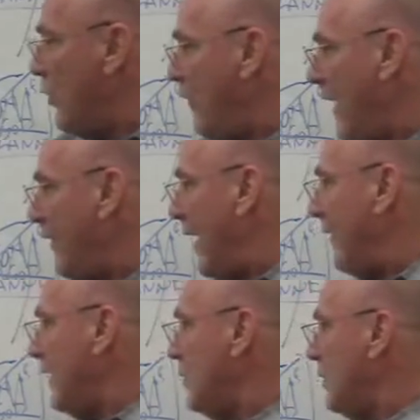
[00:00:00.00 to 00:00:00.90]
you find
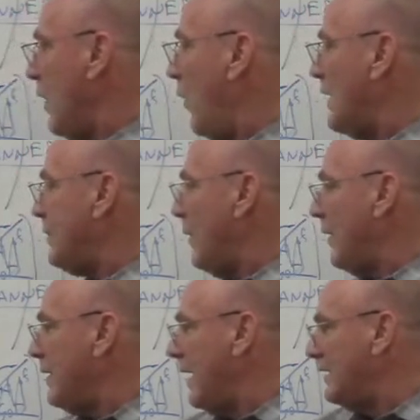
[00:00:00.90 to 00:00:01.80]
that. This is what the Holy
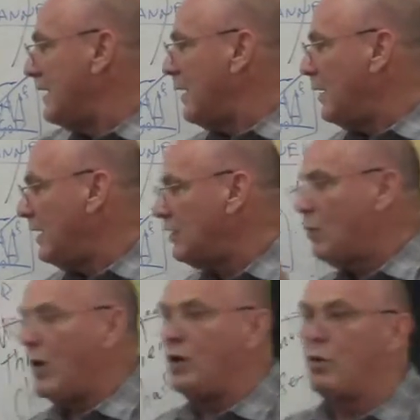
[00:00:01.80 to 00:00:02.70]
Spirit does. He, he's
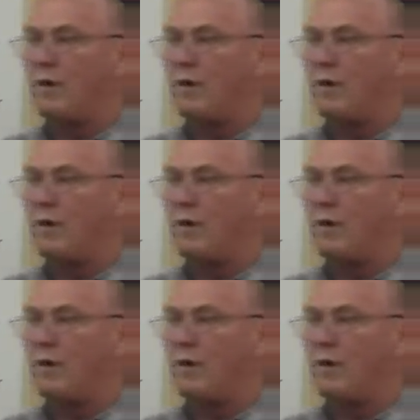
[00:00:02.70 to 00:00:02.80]
the one who